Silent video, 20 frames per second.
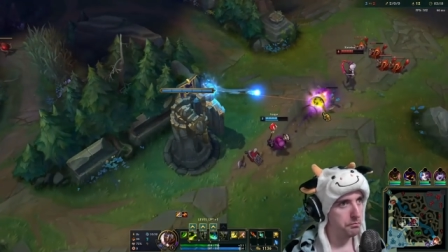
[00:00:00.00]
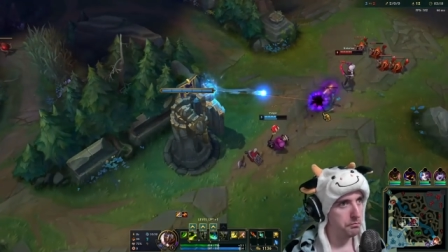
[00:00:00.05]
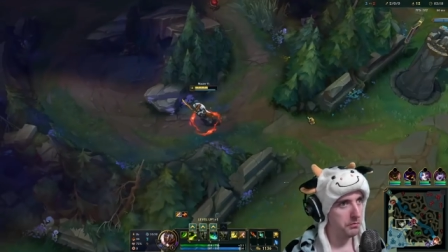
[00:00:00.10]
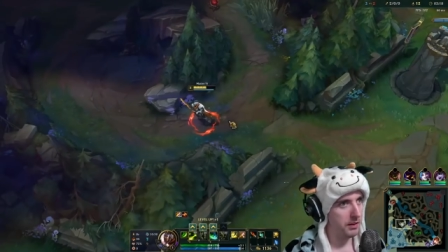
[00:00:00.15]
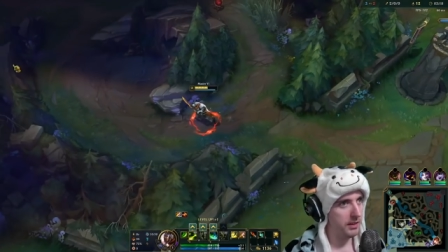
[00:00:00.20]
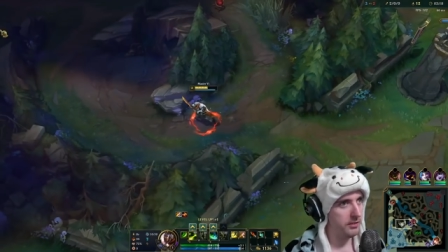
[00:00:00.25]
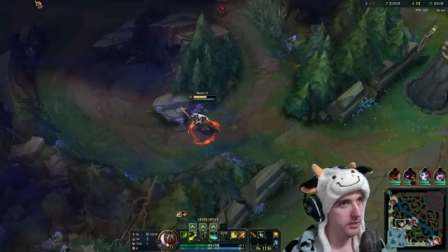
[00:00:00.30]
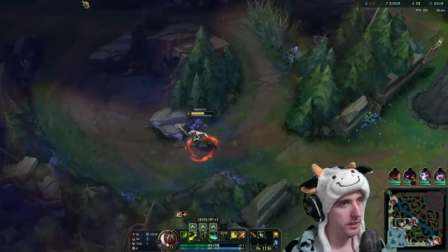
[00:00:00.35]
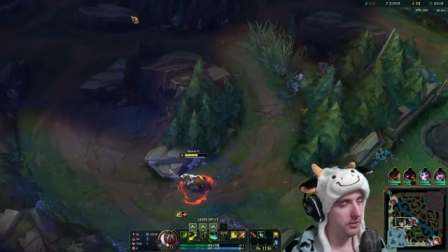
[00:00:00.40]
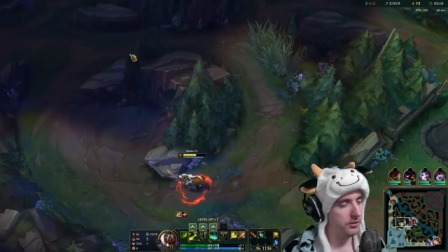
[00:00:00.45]

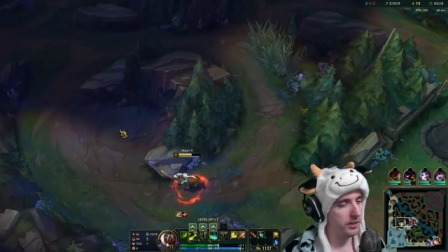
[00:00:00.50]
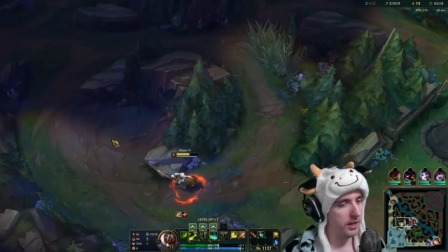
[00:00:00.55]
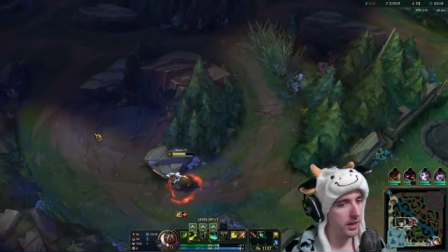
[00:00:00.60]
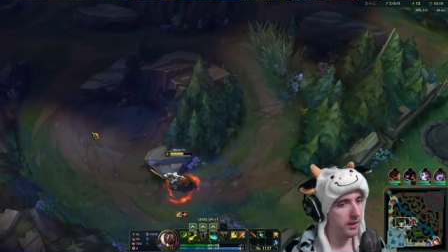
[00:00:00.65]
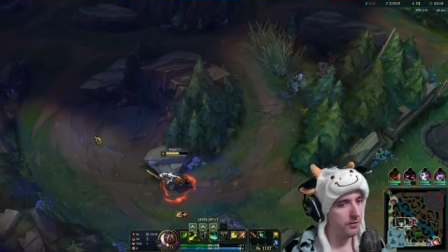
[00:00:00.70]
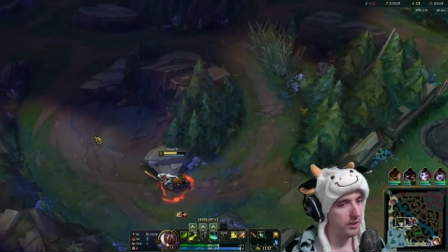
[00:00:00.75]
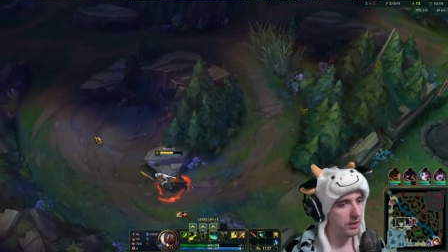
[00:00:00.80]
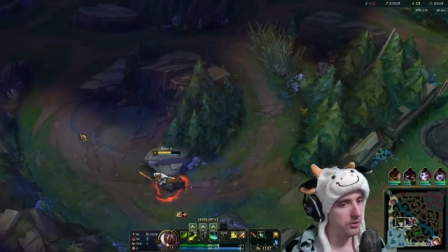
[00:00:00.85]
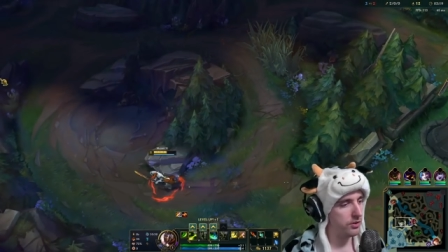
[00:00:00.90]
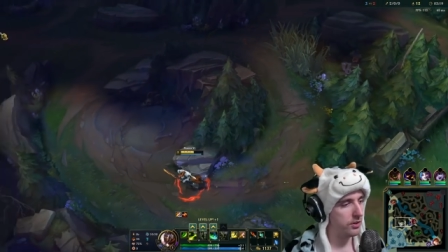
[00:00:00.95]
That sounds kind
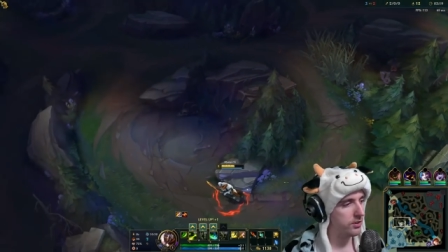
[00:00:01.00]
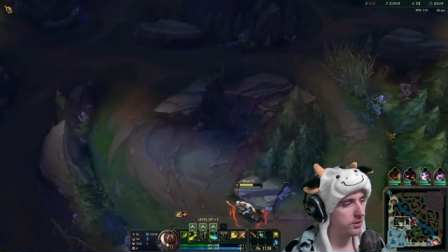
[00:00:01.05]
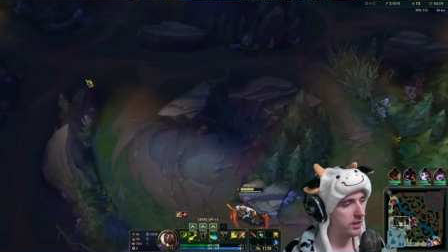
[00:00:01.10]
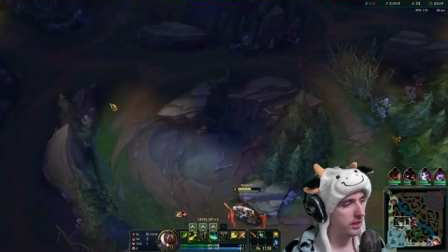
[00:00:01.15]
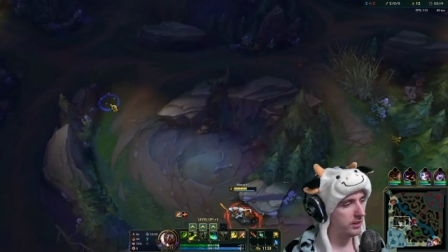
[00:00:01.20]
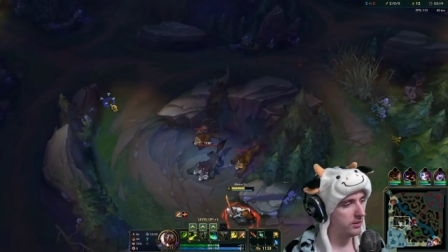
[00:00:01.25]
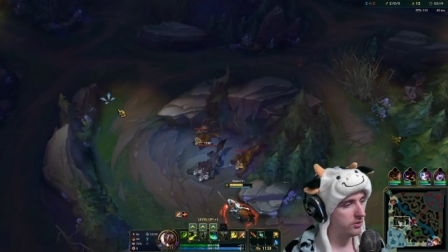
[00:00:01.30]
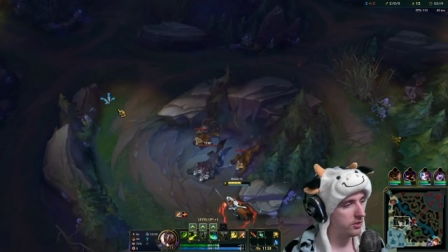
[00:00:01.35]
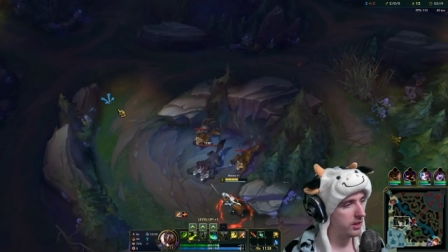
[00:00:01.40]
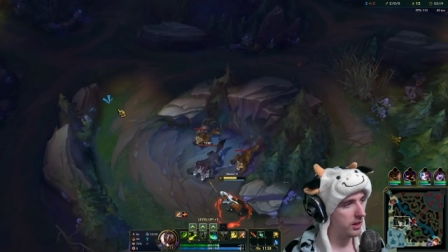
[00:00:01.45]
of
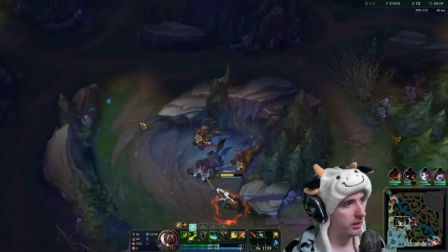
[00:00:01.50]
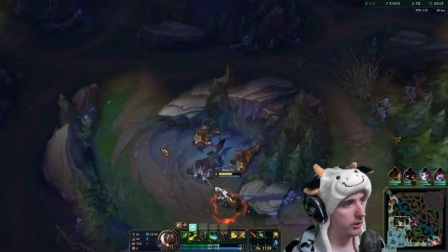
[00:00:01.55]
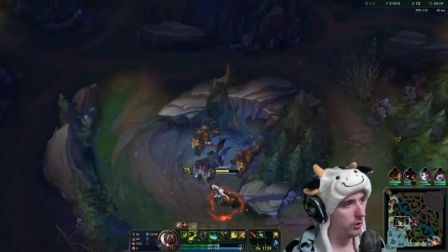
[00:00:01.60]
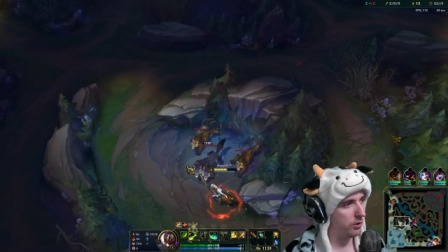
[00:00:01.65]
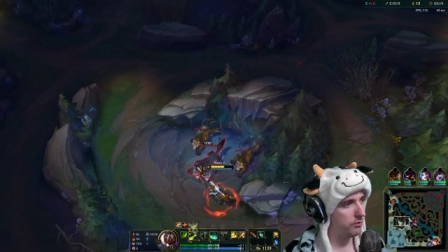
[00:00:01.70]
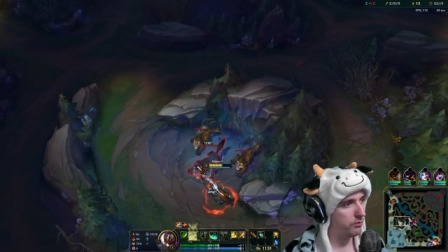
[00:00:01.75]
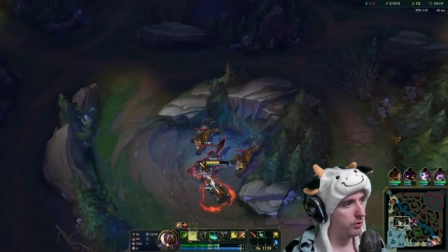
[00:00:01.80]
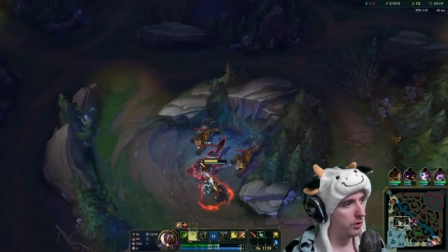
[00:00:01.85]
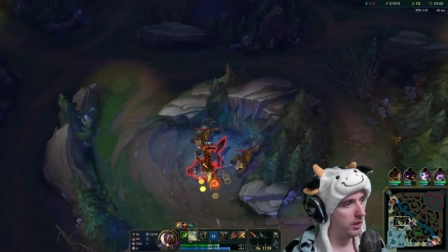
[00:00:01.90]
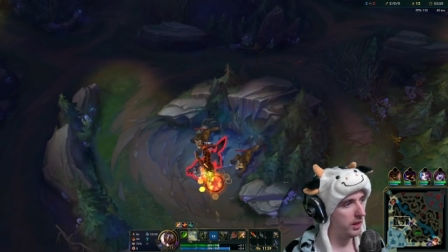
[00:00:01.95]
interesting instead of
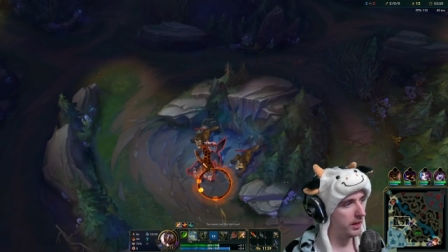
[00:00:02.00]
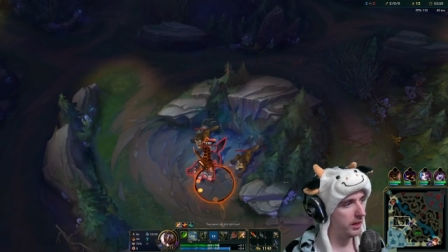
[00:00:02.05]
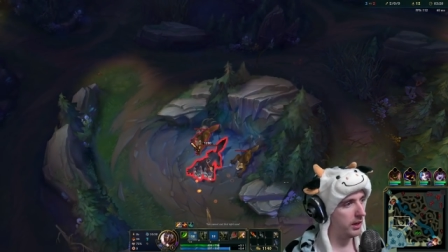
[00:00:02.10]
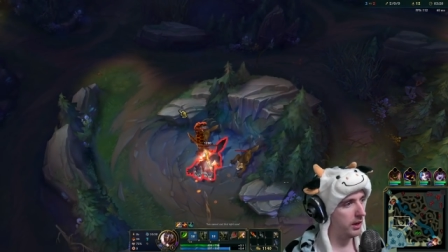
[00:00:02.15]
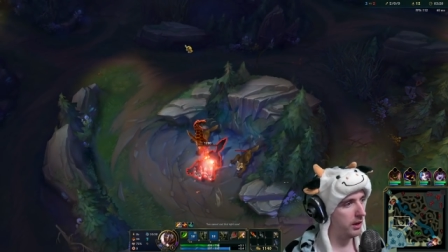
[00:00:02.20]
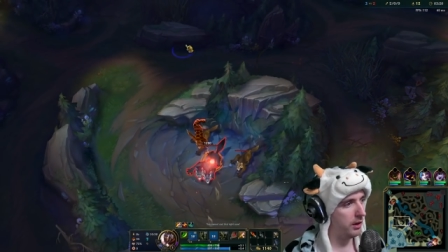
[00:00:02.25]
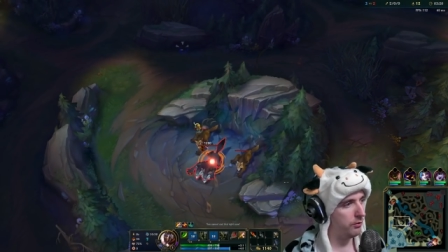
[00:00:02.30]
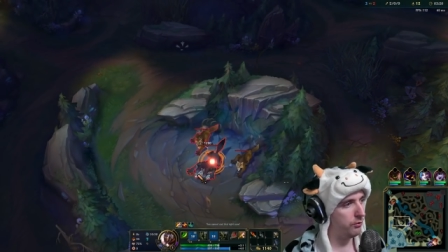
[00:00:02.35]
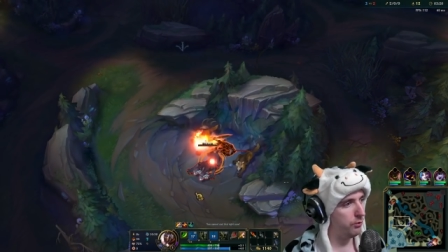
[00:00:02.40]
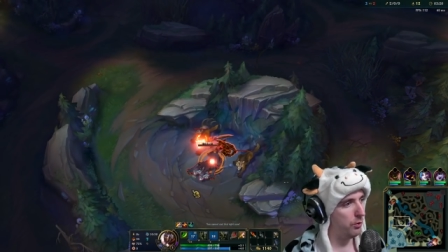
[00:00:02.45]
going for like
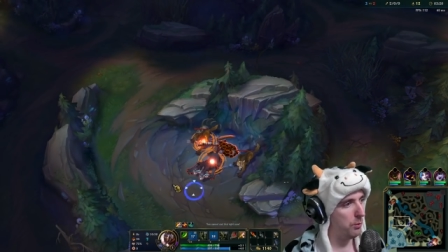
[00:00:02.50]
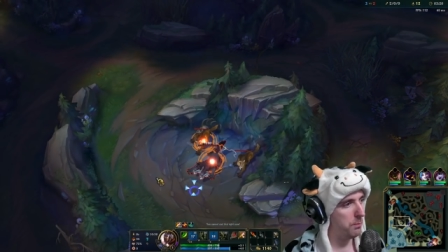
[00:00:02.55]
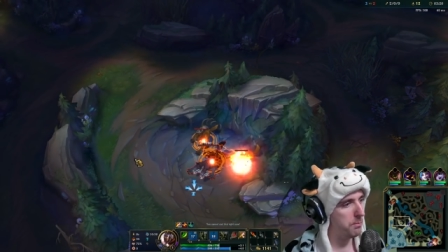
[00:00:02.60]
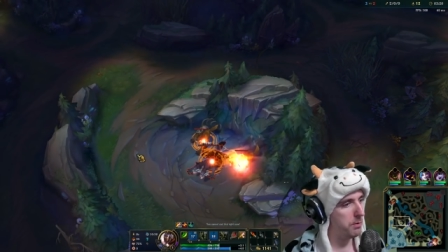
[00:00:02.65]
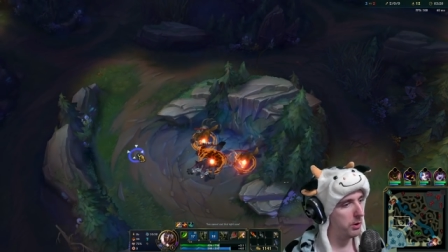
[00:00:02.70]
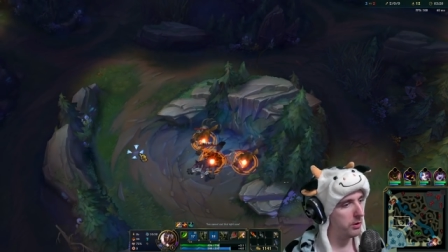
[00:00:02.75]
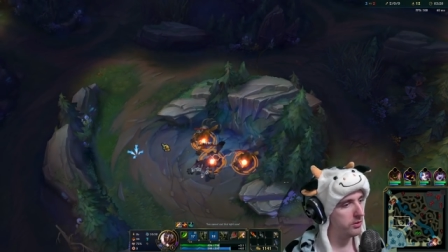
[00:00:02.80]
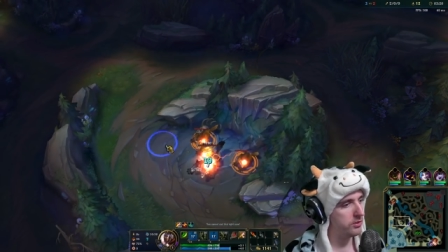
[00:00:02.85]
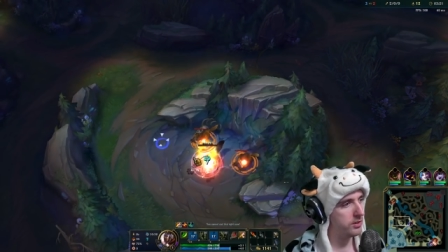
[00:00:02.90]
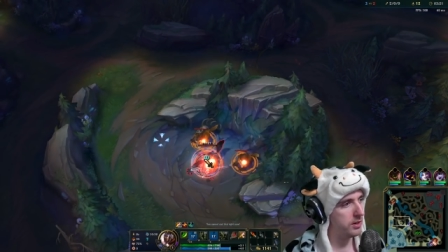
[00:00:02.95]
a full
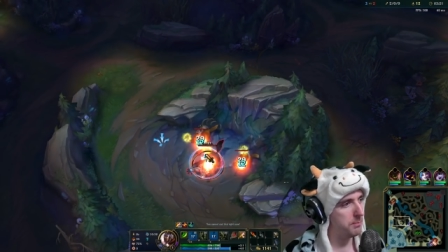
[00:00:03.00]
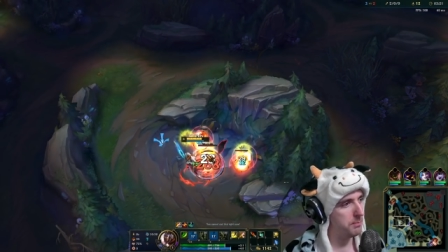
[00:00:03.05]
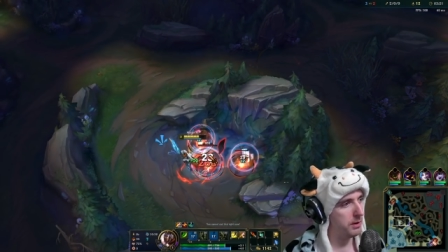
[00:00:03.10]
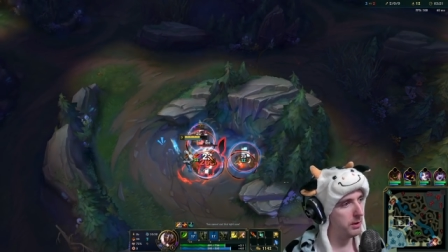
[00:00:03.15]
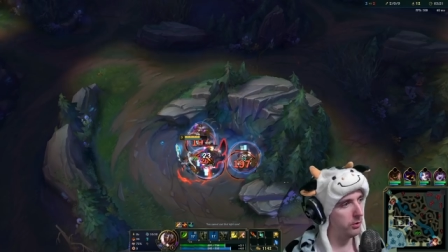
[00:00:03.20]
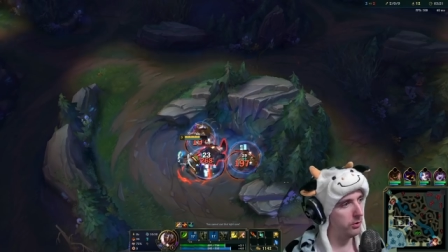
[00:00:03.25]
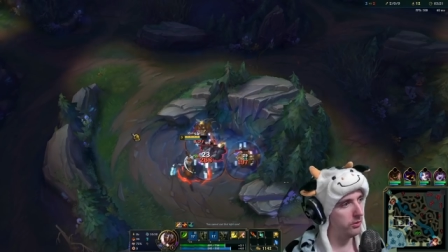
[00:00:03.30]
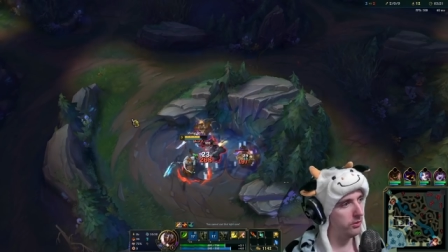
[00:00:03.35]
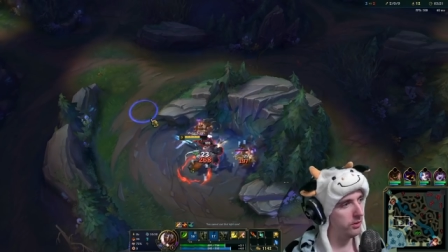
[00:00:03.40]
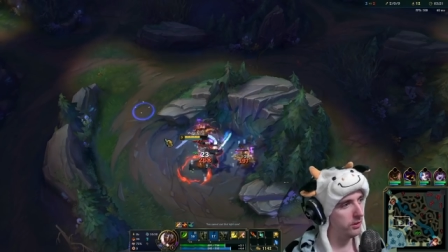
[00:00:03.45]
bursty
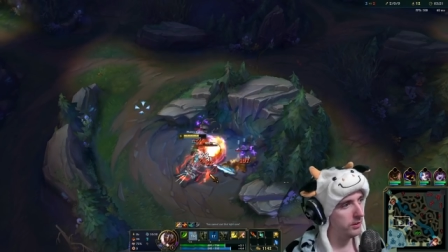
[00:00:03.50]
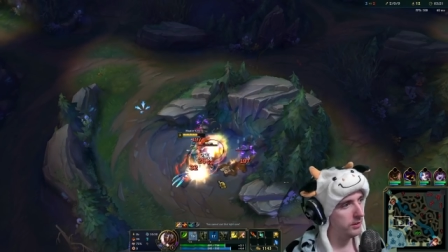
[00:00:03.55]
build.